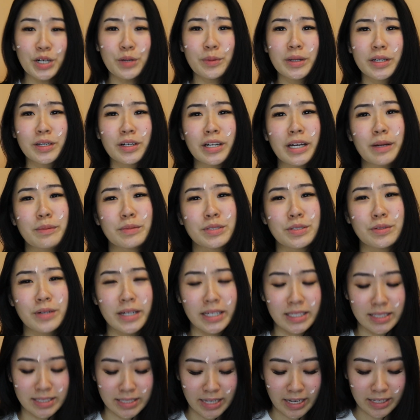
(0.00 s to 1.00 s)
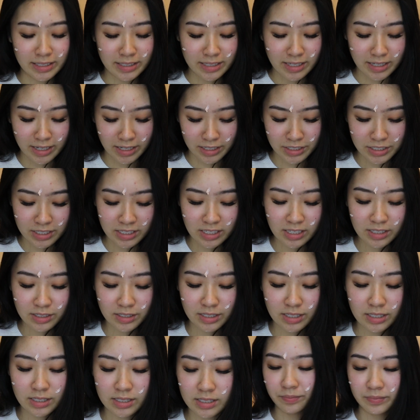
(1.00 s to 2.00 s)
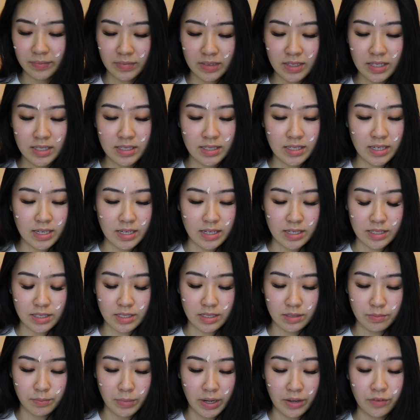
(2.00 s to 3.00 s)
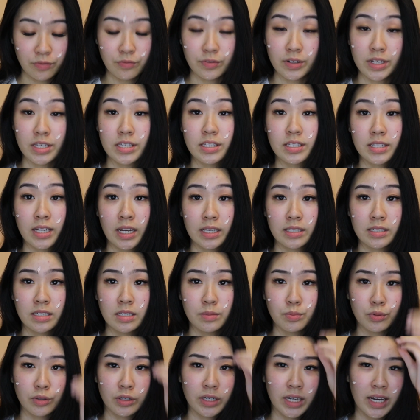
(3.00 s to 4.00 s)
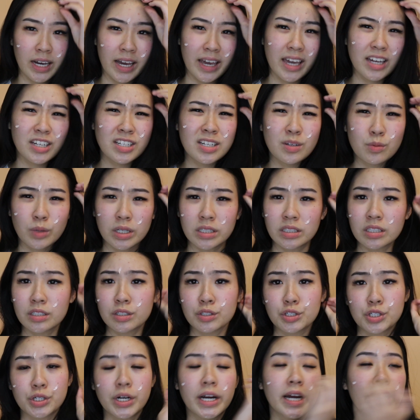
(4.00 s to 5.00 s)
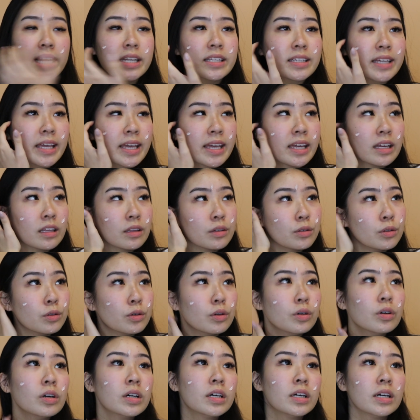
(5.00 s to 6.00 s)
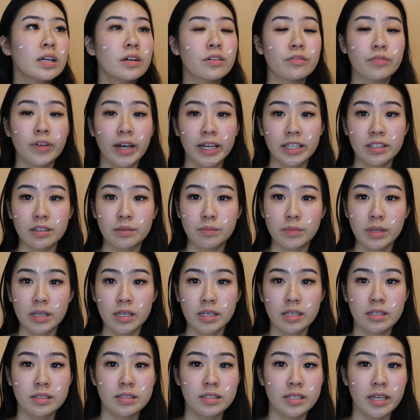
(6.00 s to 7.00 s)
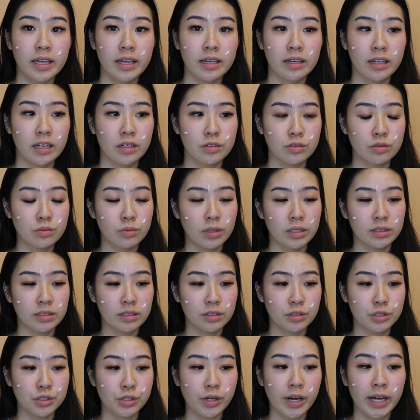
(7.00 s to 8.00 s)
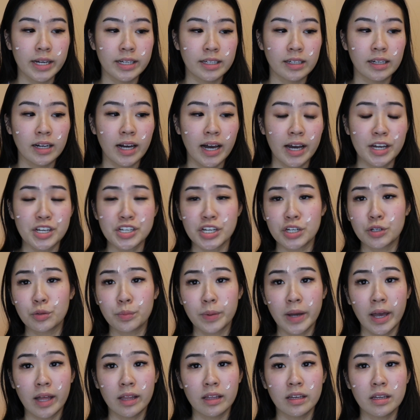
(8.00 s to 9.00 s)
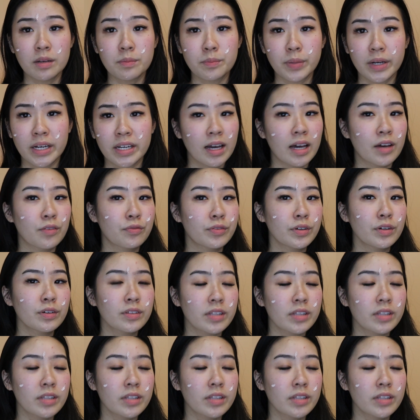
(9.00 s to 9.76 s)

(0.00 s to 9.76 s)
Oh my god, I'm so excited actually because this is my first Tati product. I actually wanted to try the Halo vitamins and I also wanted to try the eyeshadow palette, but I feel